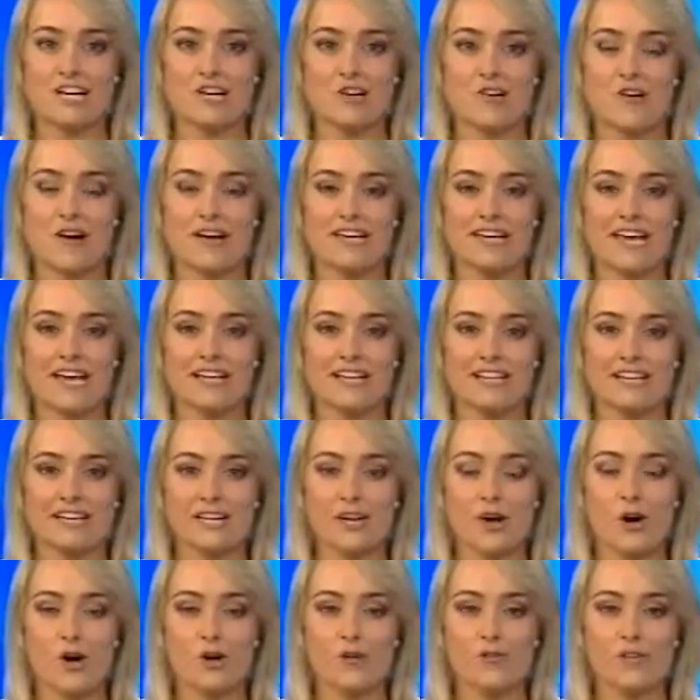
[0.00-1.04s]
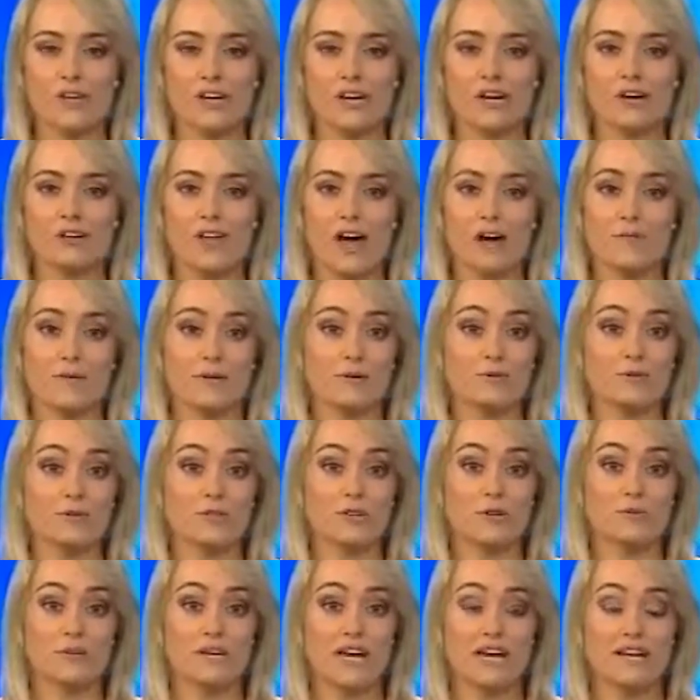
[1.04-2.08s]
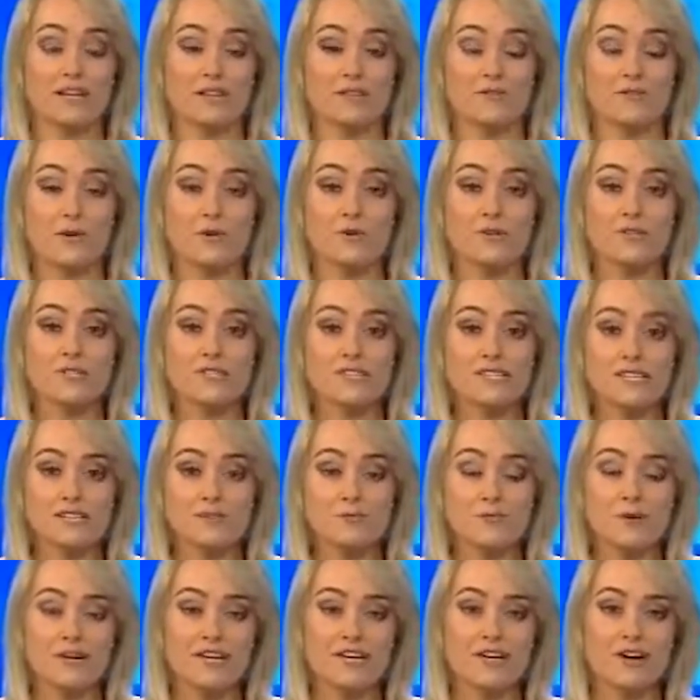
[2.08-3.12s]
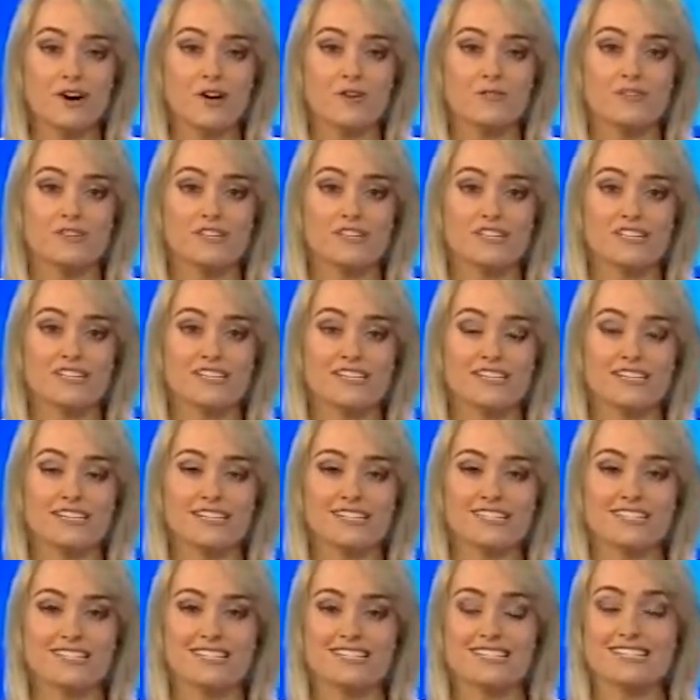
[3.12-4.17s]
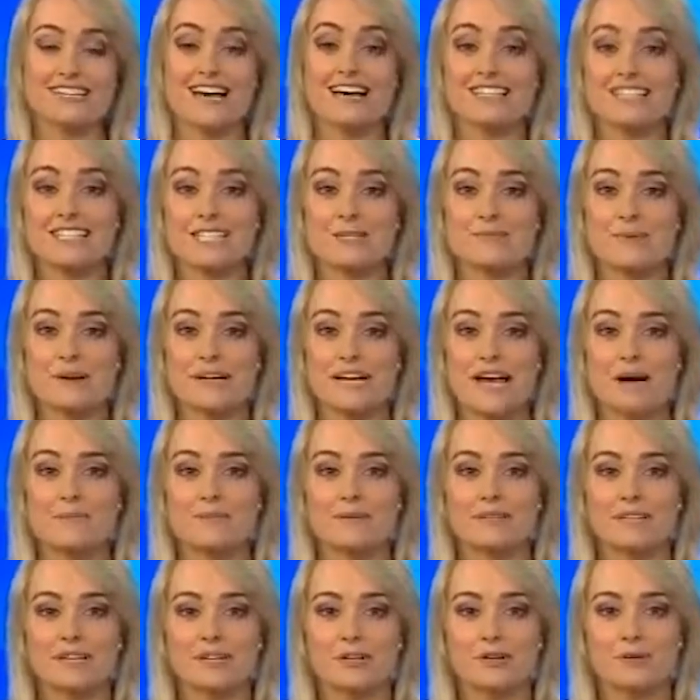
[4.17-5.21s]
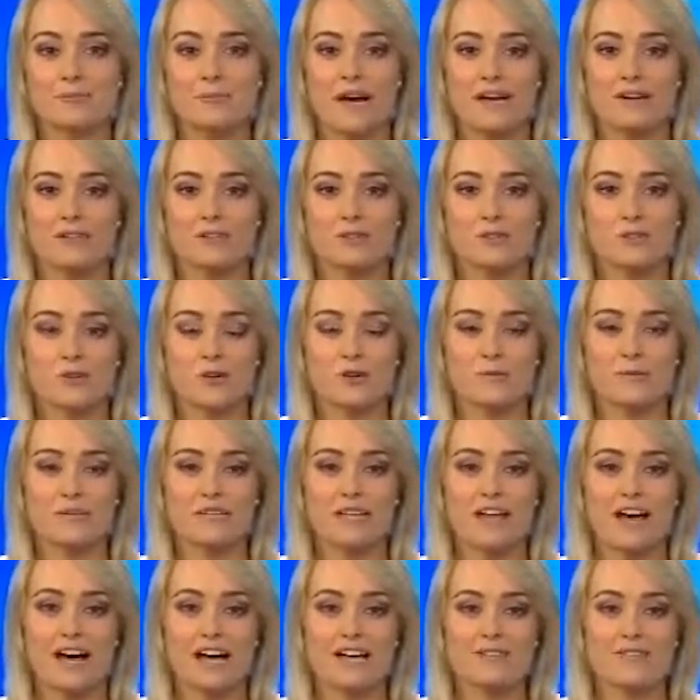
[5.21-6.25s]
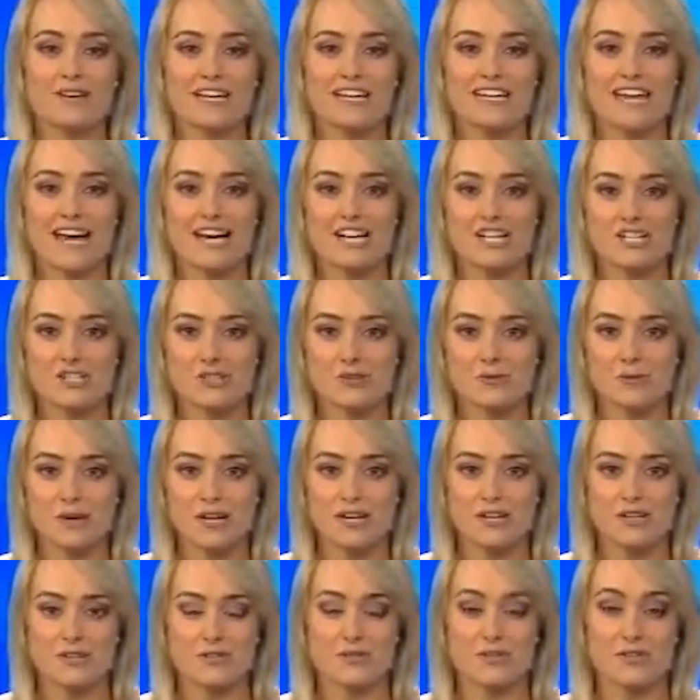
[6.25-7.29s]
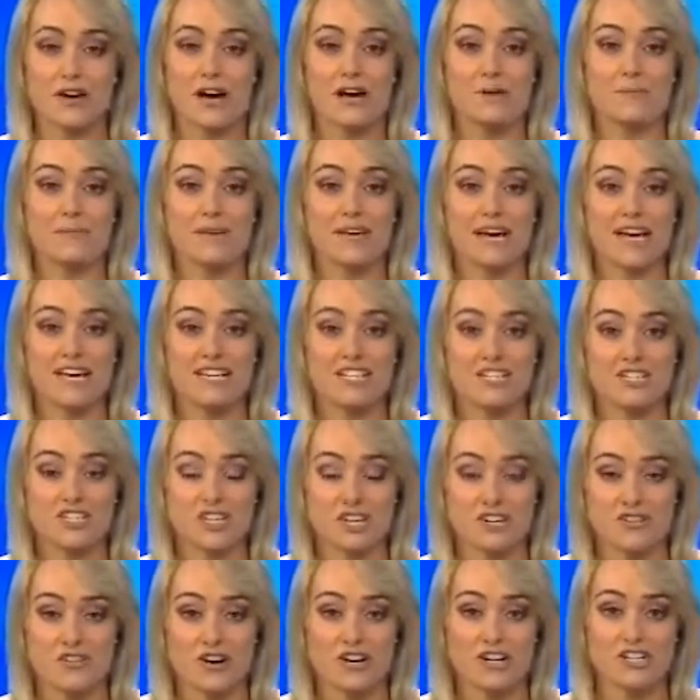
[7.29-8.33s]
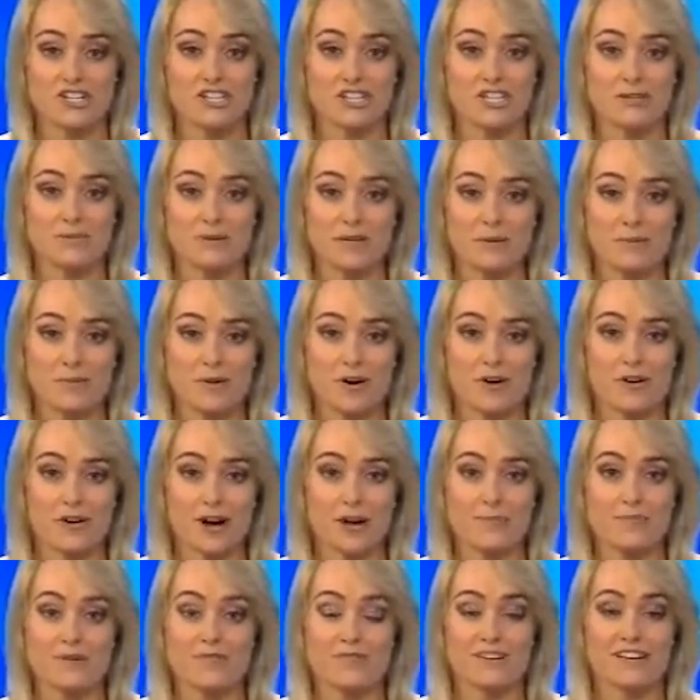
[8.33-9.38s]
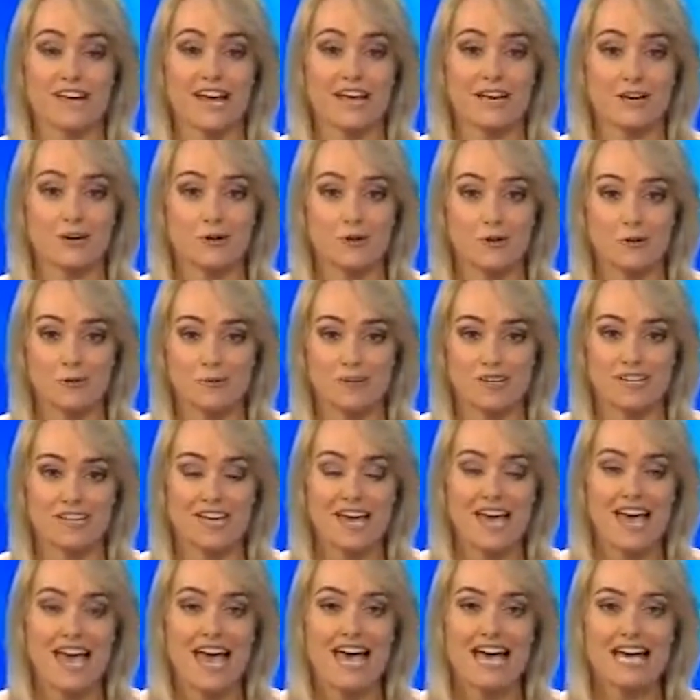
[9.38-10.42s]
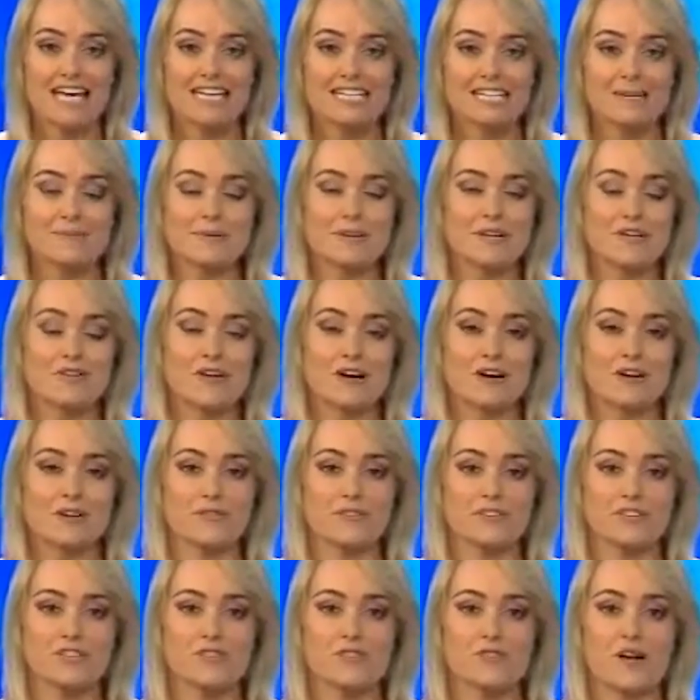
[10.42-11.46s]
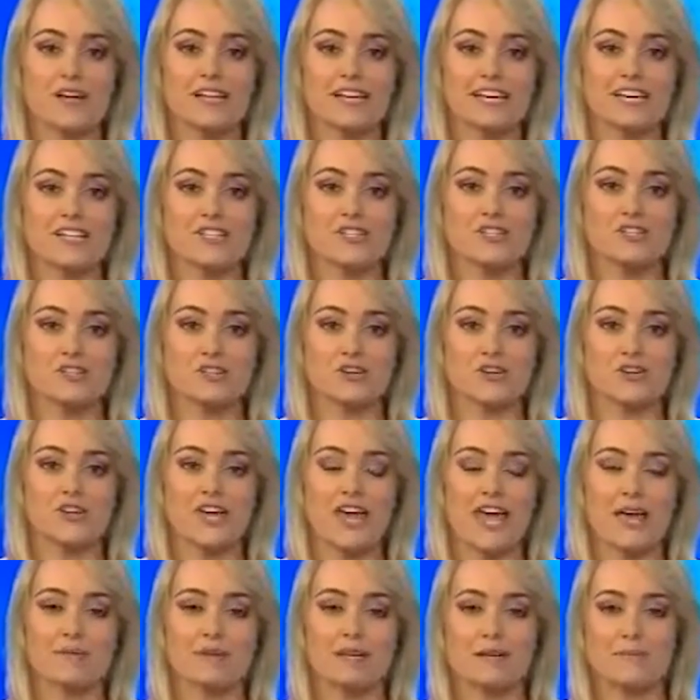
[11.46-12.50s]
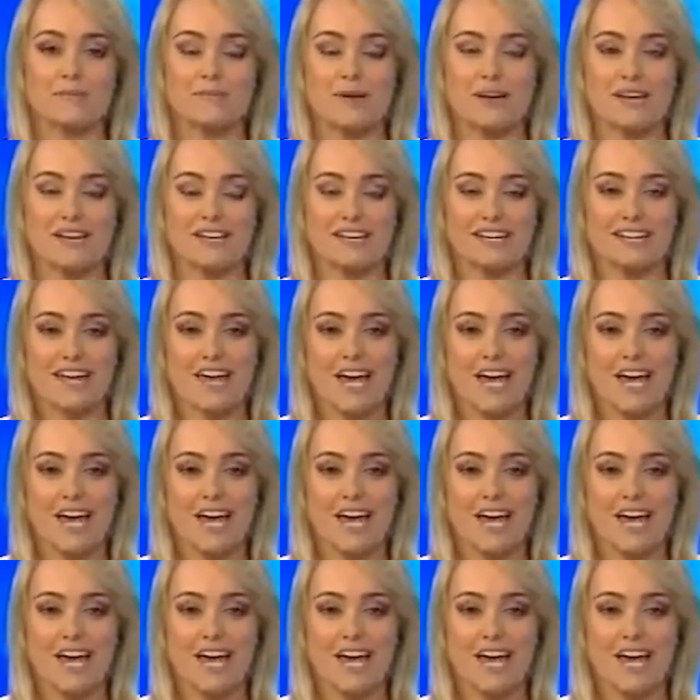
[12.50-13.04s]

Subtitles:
Craig Kelly, COVID and climate all dominated the first city week of the year. To discuss, let's bring in our political panel. Joining me live, a national manager of the IPA's Generation Liberty program, Renee Gorman, and deputy director of the Australian Institute, Ebony Bennett.